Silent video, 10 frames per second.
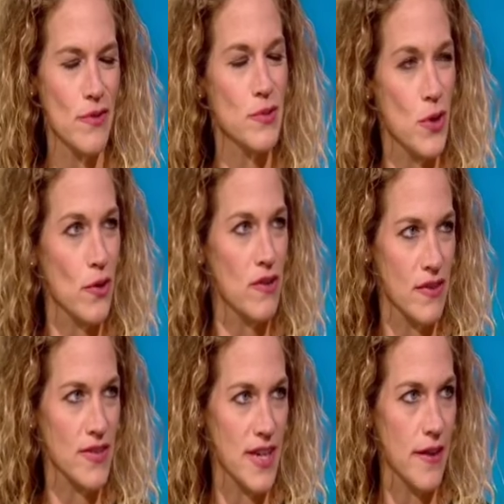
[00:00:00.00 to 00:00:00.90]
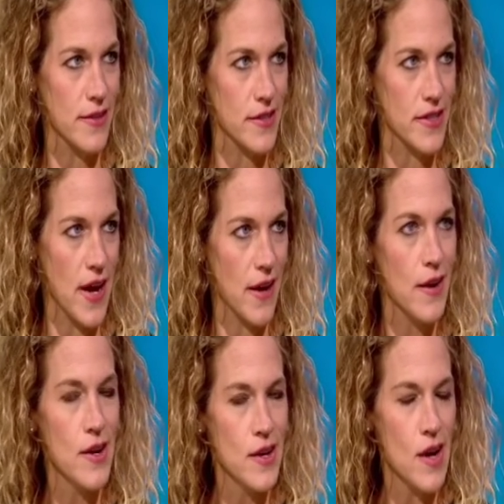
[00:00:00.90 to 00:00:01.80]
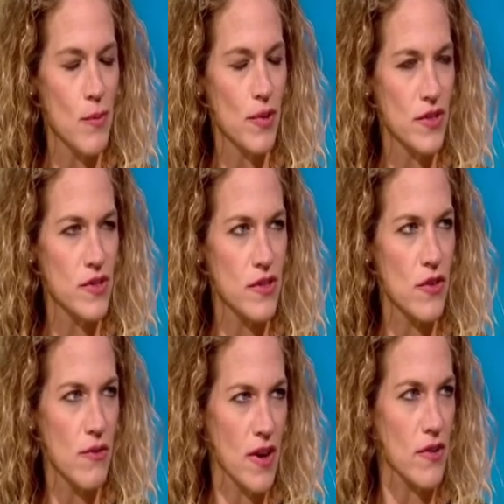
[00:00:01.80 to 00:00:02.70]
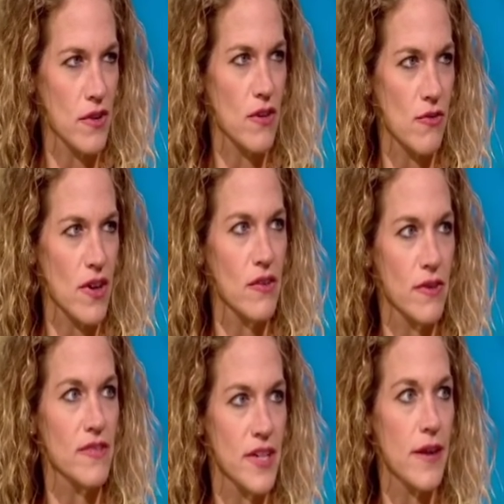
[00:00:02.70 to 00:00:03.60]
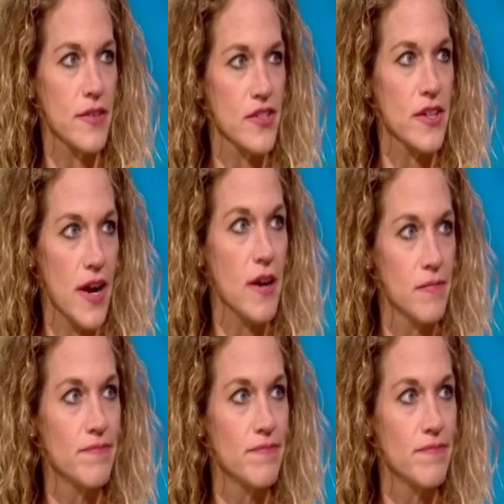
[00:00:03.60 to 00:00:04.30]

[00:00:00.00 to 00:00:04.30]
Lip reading: from $250 a day upwards to $300 to $350 a day.